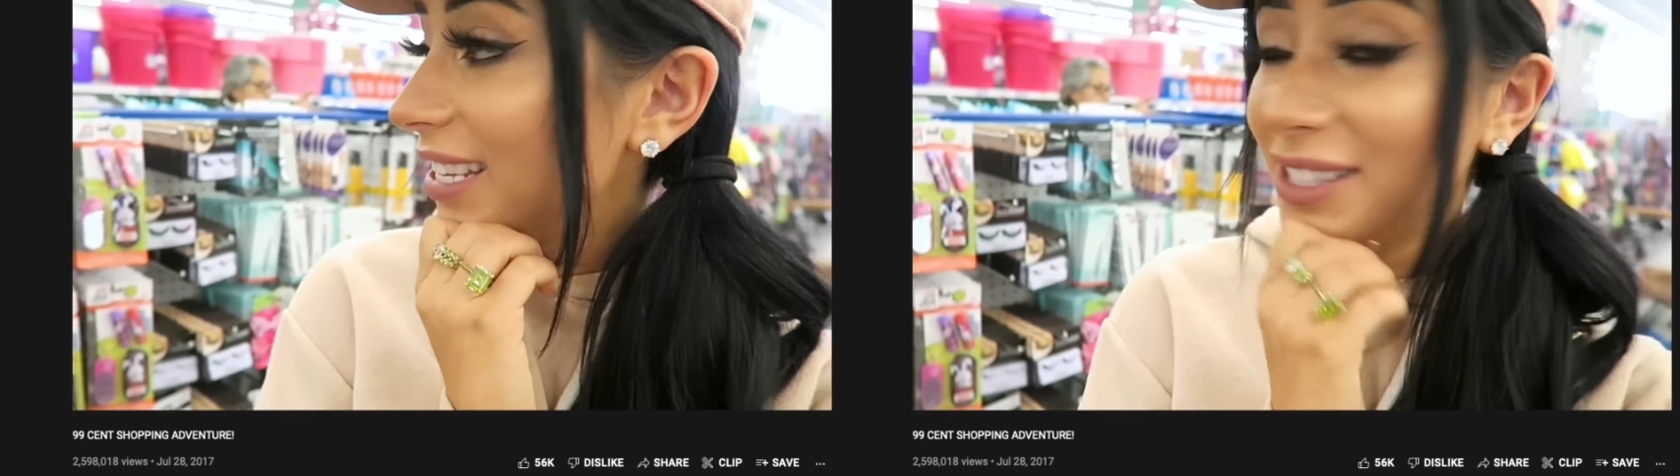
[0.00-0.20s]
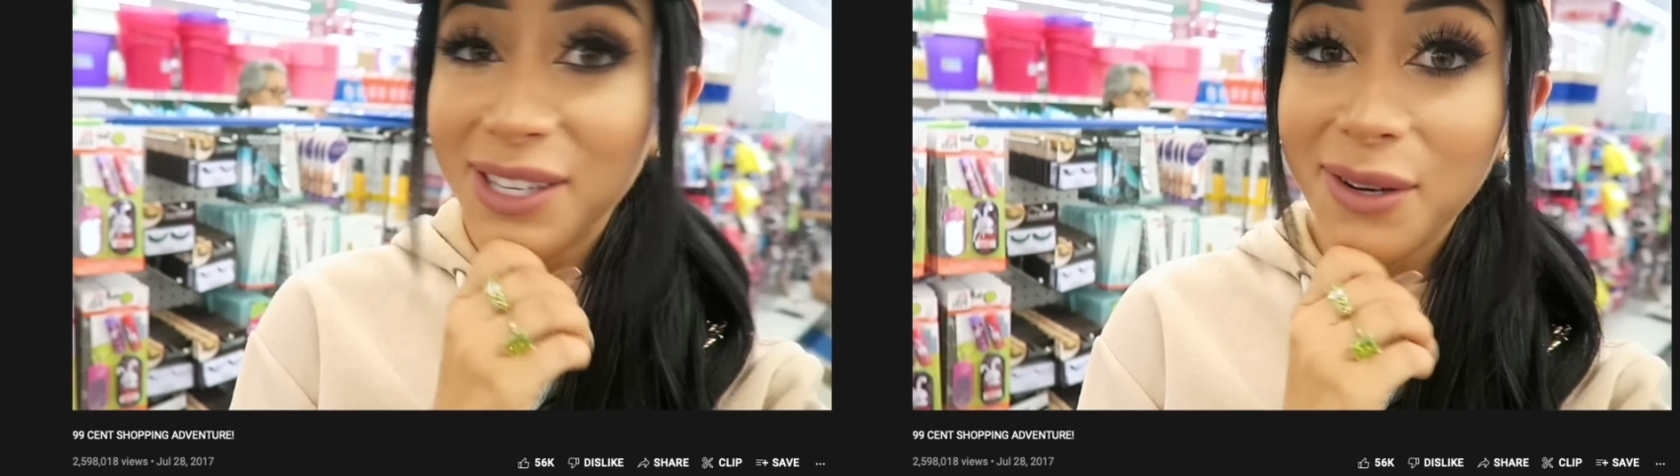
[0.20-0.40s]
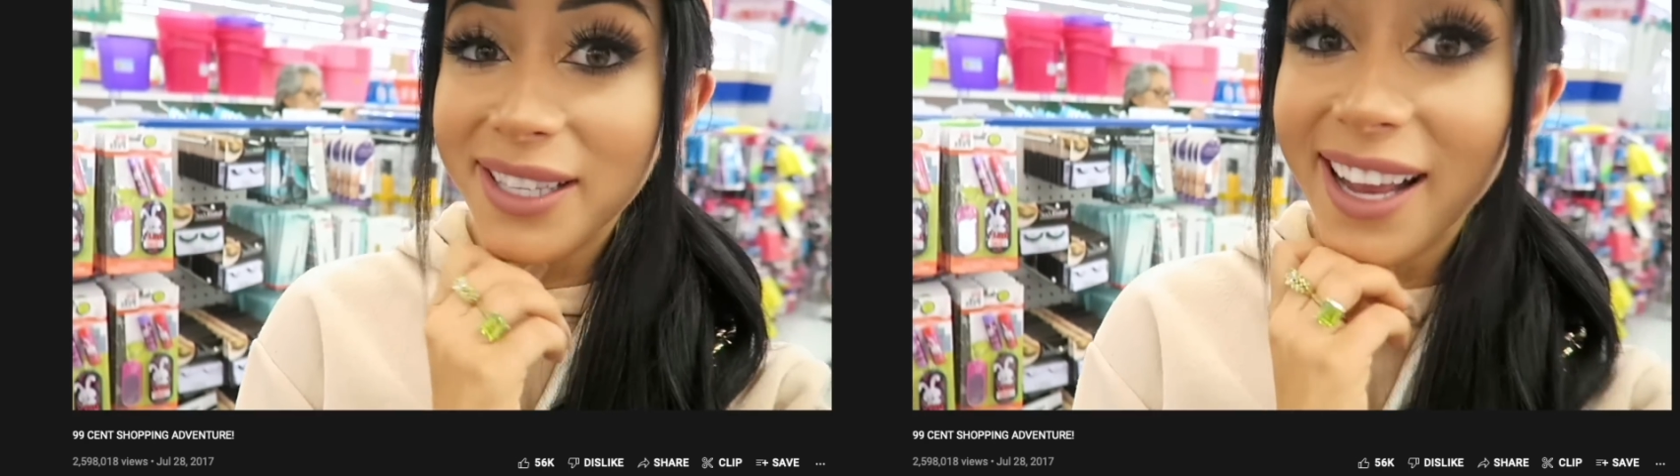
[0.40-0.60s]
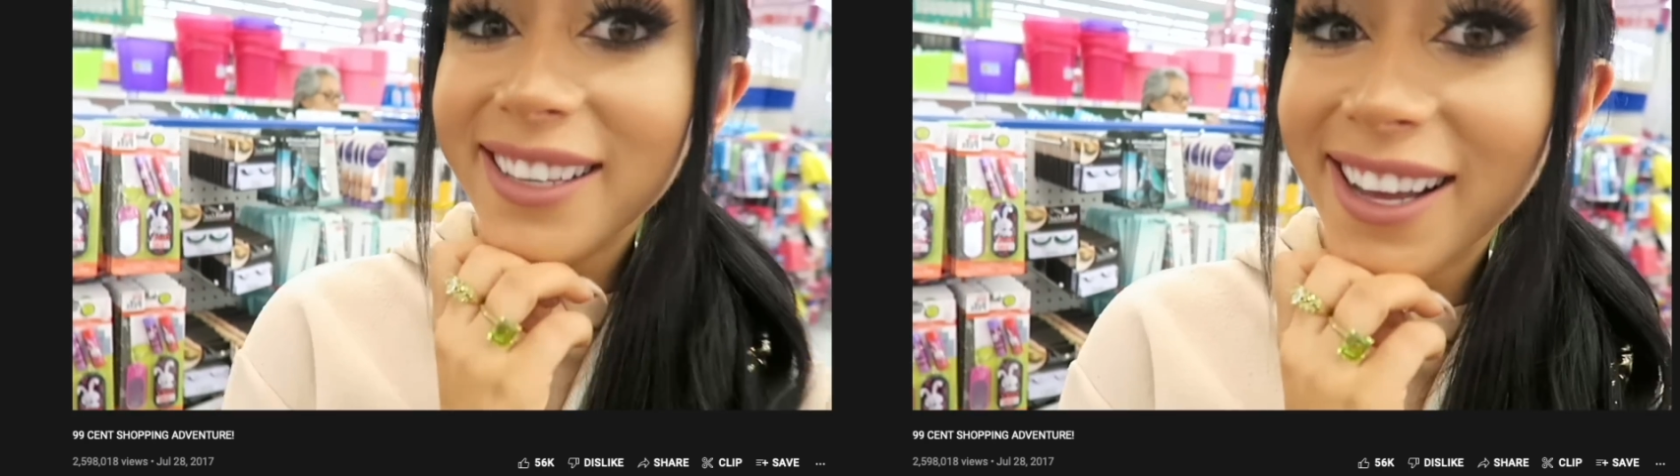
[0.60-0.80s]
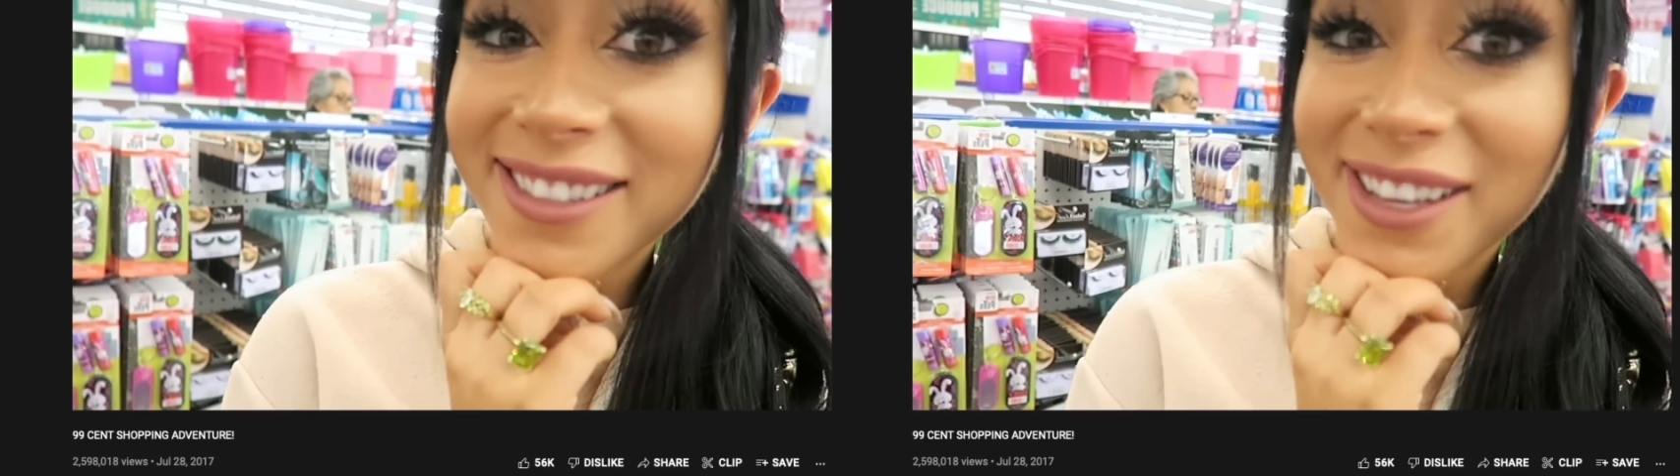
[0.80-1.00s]
need to do a
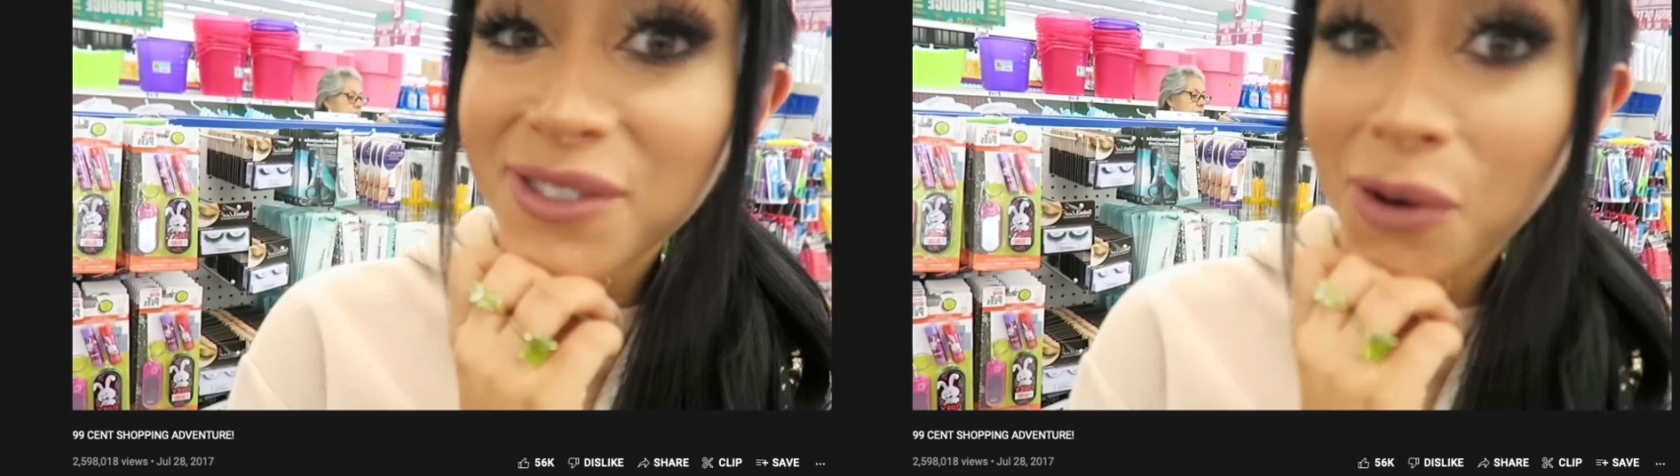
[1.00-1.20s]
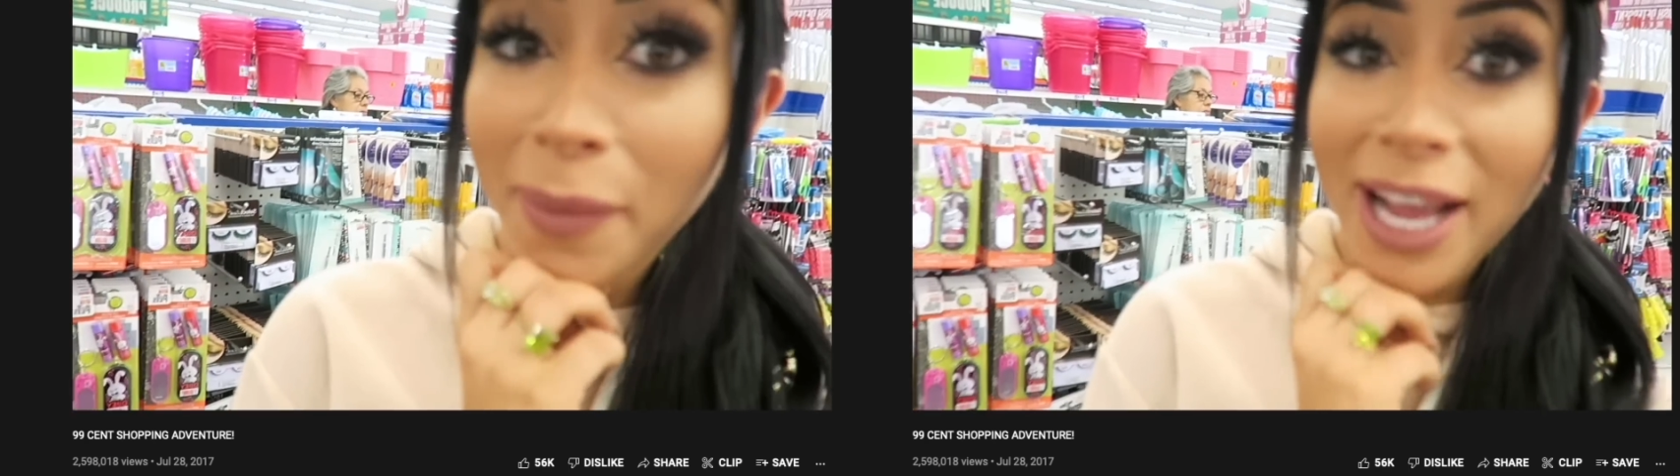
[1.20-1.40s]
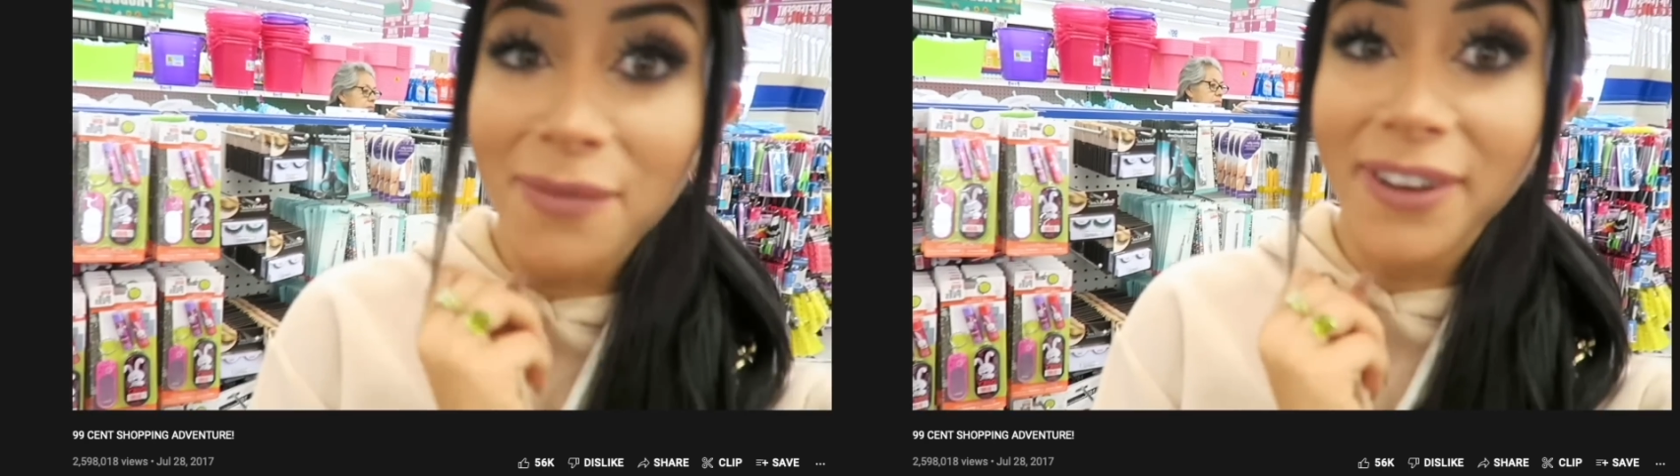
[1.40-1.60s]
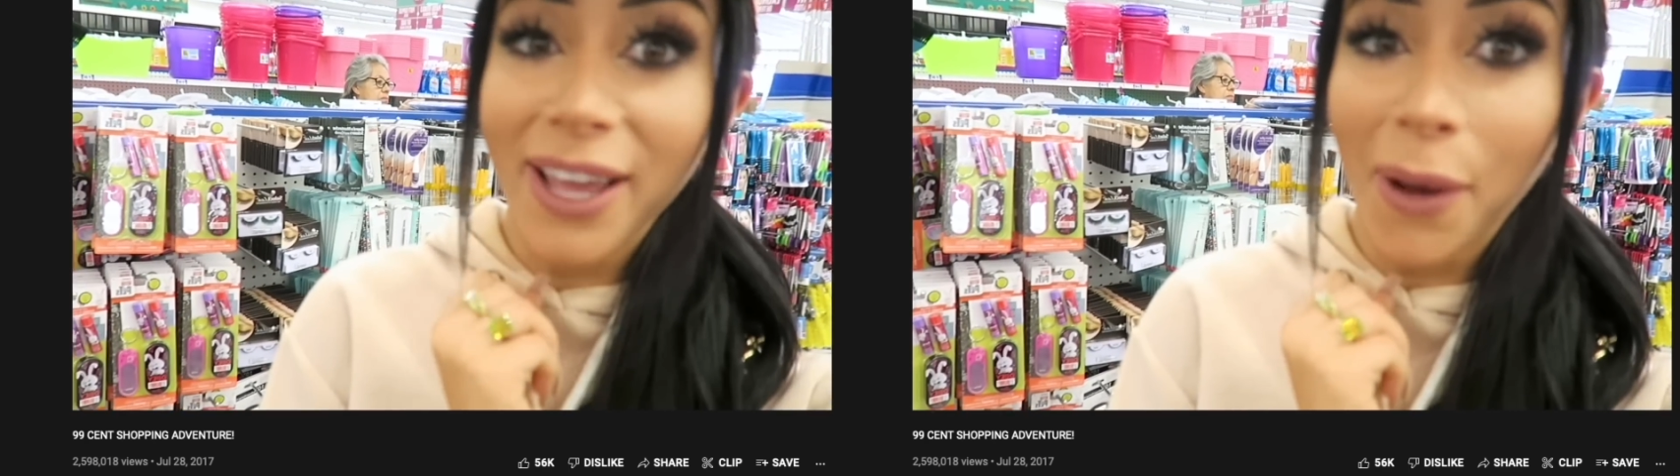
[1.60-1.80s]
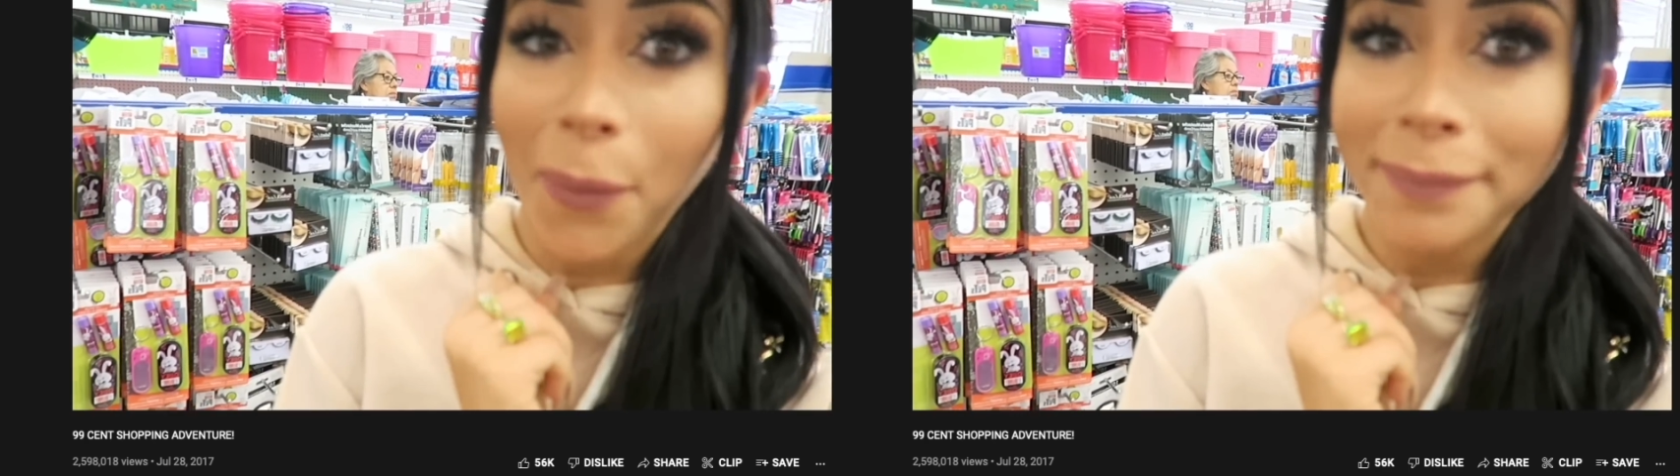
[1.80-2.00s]
ninety-nine cent store makeup
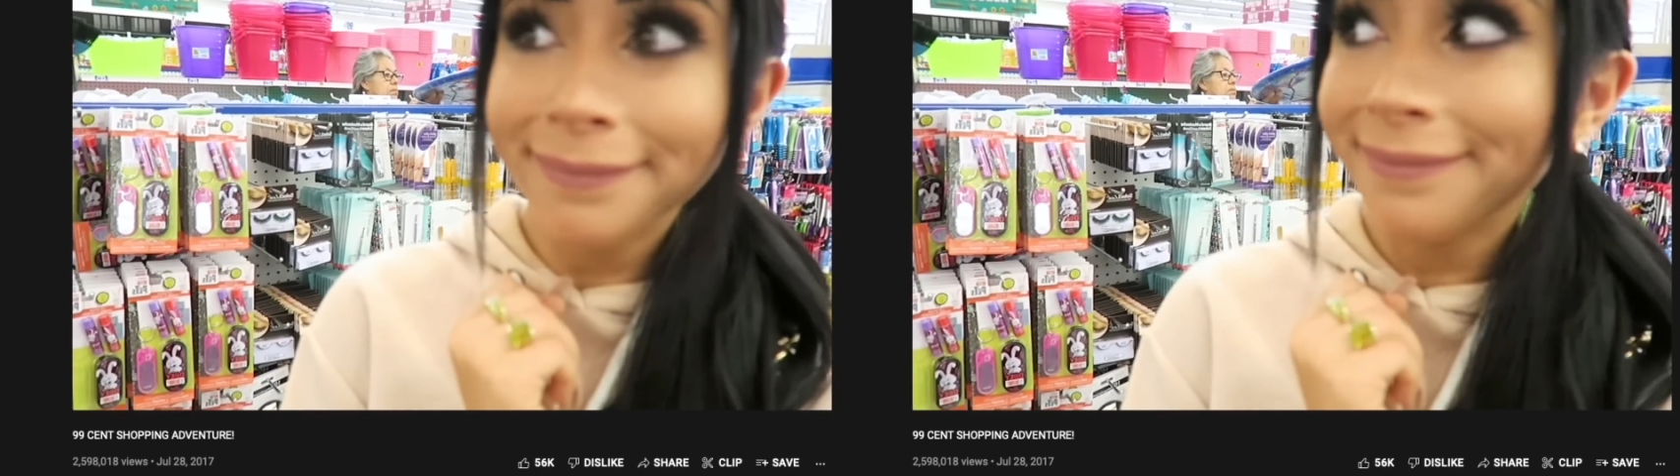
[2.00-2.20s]
video.